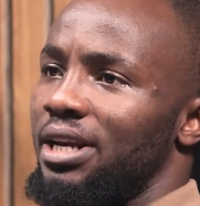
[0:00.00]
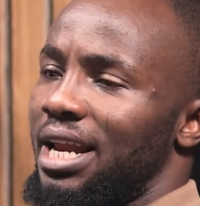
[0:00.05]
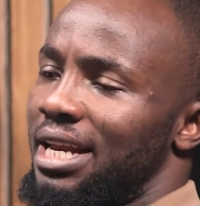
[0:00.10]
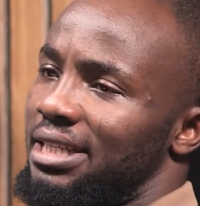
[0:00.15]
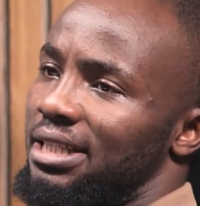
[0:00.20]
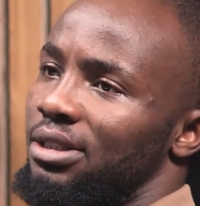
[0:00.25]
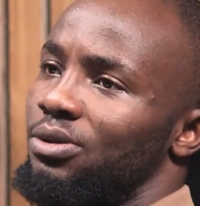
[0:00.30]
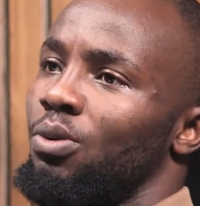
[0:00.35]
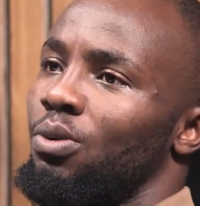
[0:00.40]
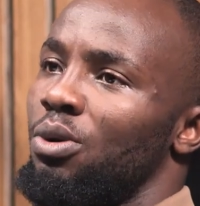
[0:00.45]

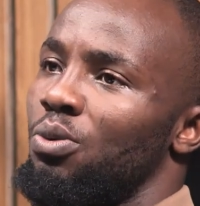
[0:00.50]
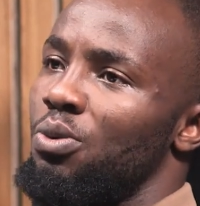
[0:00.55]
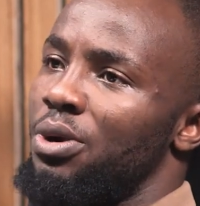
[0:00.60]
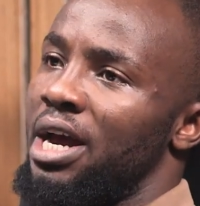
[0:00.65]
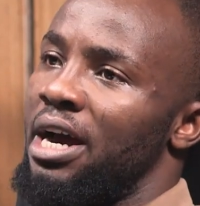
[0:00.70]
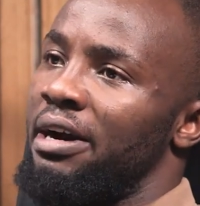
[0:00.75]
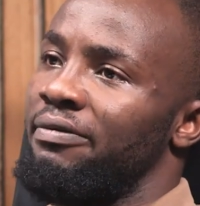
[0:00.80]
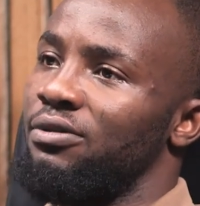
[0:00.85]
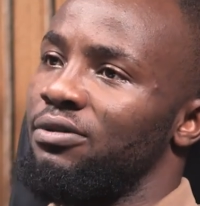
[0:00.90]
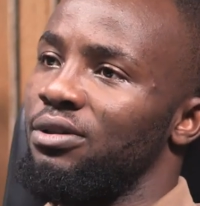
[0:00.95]
That is what
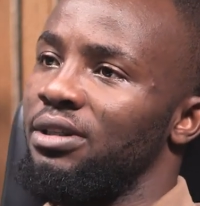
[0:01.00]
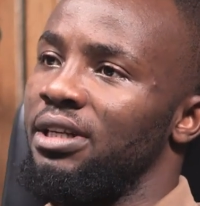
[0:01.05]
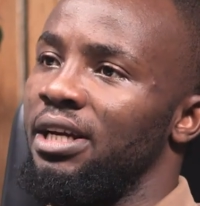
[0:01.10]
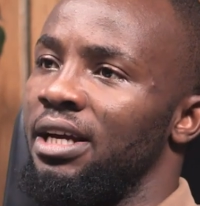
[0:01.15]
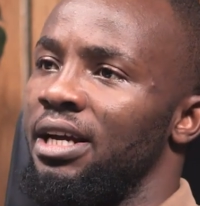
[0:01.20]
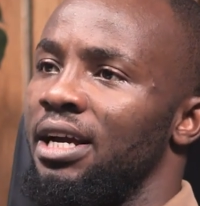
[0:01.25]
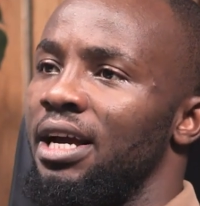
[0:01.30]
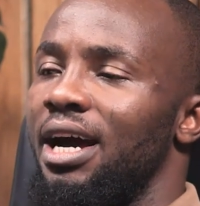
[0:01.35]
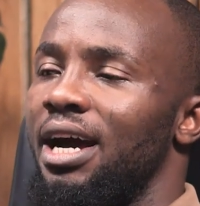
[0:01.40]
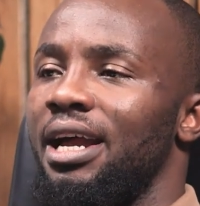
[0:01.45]
we have
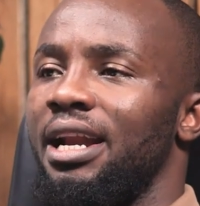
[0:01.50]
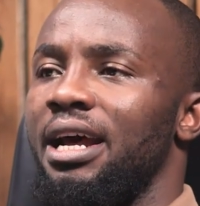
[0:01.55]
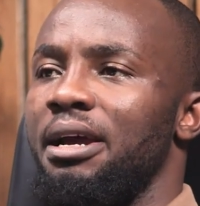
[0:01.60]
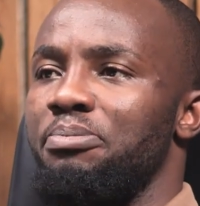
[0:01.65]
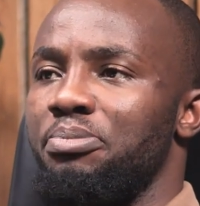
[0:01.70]
today, and